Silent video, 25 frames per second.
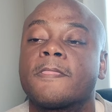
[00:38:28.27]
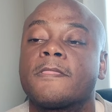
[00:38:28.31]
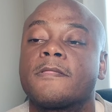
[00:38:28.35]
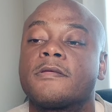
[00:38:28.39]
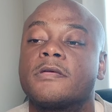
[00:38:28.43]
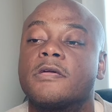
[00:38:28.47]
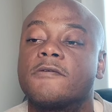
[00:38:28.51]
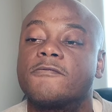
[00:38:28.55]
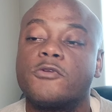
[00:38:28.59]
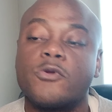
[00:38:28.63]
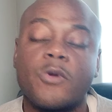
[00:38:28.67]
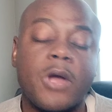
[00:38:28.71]

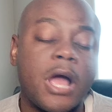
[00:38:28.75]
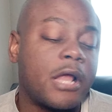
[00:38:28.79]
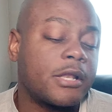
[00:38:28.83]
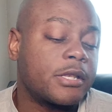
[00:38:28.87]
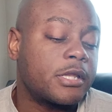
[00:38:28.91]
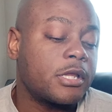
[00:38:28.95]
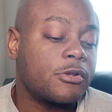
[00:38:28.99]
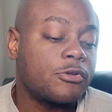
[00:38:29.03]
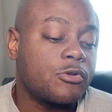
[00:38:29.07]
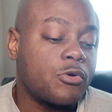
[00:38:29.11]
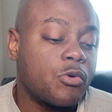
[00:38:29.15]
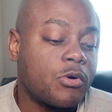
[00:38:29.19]
If you're out
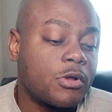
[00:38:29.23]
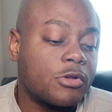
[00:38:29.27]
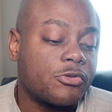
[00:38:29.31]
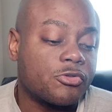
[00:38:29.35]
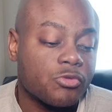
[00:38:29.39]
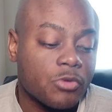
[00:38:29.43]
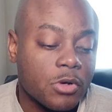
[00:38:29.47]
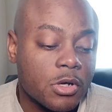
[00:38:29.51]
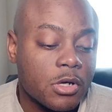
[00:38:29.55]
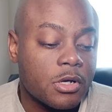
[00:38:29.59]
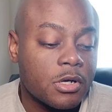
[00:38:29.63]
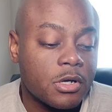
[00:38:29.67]
there doing
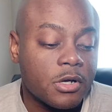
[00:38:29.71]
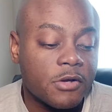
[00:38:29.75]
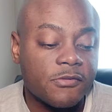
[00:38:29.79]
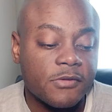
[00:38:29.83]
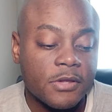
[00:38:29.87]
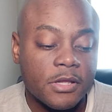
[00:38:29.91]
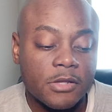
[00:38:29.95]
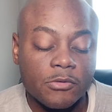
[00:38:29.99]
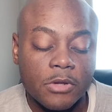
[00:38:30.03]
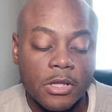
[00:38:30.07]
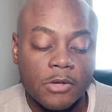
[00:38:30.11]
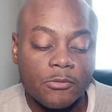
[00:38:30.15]
drugs
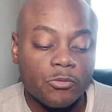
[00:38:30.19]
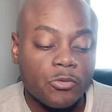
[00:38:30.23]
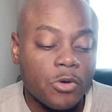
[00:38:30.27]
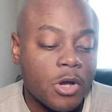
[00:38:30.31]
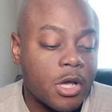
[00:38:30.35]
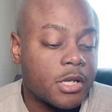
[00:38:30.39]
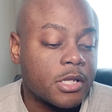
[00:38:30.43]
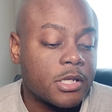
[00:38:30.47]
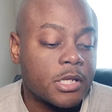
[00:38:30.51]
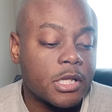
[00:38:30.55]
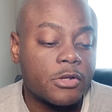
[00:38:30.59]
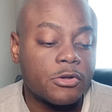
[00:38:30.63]
and
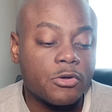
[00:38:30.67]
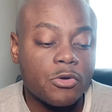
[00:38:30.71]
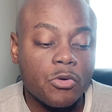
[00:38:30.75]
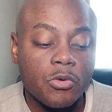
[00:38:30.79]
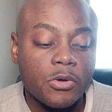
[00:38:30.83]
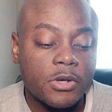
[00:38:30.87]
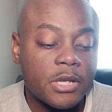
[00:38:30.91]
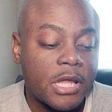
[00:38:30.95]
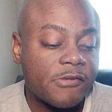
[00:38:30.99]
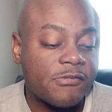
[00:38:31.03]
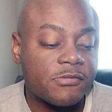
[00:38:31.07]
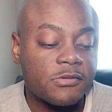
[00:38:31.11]
running and
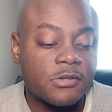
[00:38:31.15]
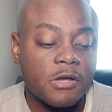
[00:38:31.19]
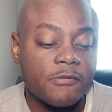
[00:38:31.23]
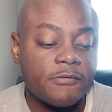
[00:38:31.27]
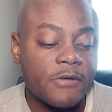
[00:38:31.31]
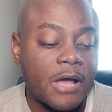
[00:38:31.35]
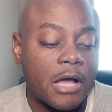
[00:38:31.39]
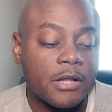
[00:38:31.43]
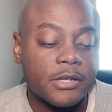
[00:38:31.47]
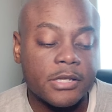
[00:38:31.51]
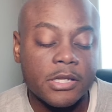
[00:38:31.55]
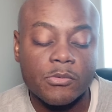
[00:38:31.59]
doing that stuff
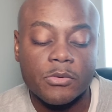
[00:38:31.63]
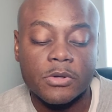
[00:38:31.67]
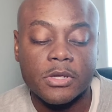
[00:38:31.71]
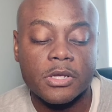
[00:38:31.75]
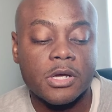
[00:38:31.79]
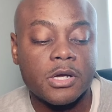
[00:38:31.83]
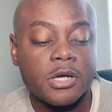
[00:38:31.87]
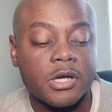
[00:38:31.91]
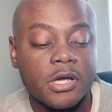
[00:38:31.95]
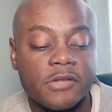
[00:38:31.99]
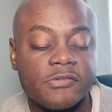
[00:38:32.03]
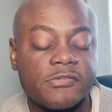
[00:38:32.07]
out there with
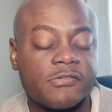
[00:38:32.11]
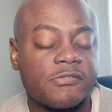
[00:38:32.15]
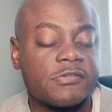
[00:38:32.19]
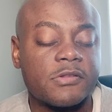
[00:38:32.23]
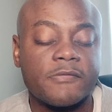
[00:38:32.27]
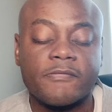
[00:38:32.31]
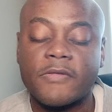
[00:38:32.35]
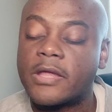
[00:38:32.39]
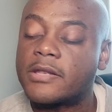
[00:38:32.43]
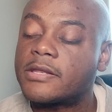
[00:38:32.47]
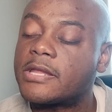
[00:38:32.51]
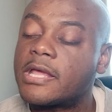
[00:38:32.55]
guns and
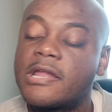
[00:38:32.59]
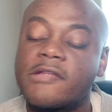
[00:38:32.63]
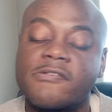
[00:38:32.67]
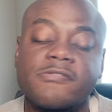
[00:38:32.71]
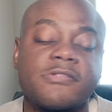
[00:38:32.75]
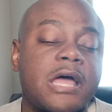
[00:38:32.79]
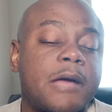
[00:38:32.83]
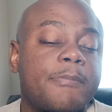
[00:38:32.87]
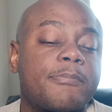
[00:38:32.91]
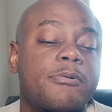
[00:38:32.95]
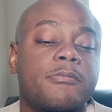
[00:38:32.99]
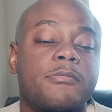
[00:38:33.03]
stuff like that,
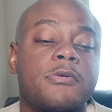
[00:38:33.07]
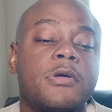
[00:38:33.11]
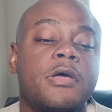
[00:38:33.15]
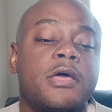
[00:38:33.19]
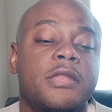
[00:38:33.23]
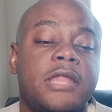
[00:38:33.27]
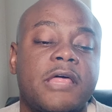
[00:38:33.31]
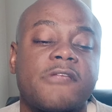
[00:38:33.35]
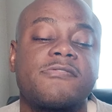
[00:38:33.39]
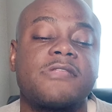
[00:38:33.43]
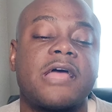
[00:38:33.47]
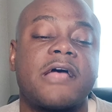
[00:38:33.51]

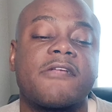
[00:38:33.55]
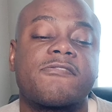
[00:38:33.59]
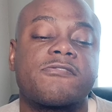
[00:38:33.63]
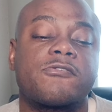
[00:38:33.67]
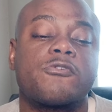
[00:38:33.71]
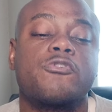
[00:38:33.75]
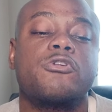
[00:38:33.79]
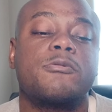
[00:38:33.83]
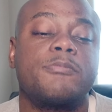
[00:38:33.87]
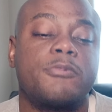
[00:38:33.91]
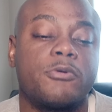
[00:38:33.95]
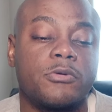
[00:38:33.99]
that's not
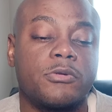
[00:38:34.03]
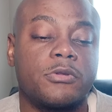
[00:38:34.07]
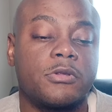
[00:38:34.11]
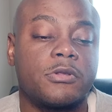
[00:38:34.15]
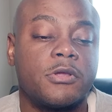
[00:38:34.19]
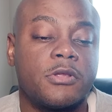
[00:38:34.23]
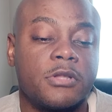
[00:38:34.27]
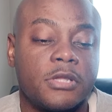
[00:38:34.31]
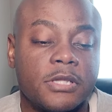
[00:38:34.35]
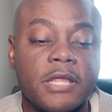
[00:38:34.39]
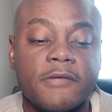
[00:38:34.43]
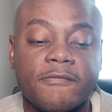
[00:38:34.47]
suitable
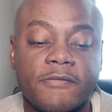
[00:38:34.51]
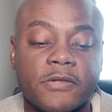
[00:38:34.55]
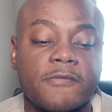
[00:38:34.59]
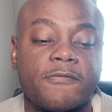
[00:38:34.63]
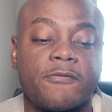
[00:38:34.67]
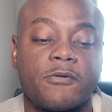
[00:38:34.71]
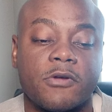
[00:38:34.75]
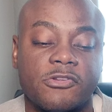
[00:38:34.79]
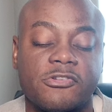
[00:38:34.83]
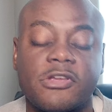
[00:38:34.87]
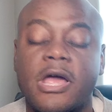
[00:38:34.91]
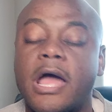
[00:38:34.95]
living
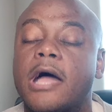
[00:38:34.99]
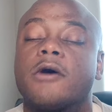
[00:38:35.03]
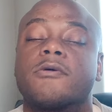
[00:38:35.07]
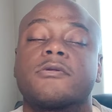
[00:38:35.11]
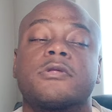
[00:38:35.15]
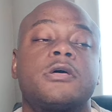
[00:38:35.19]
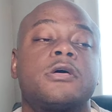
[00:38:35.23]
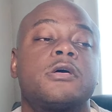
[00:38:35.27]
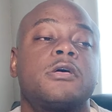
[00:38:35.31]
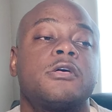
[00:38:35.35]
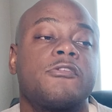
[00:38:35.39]
for a child.